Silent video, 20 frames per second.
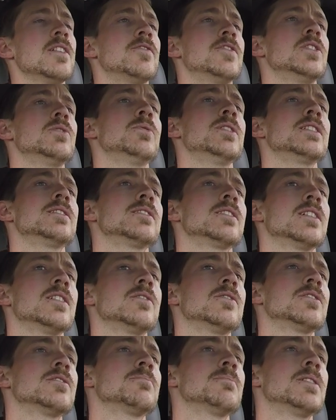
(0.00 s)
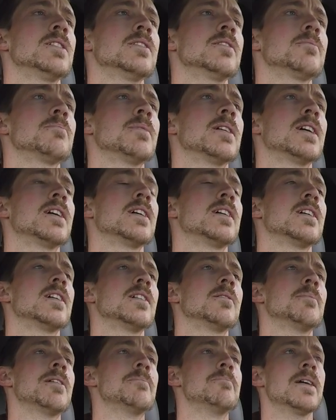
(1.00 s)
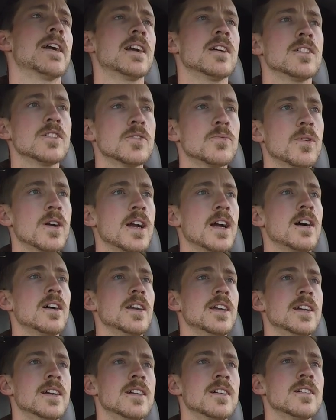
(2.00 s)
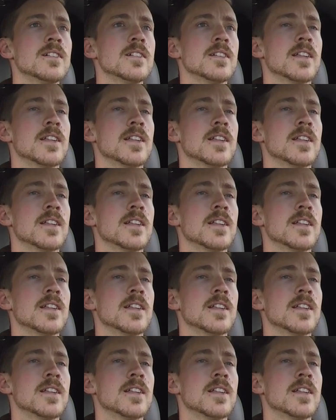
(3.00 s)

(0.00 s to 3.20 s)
few weeks ago this month, my parents were out here.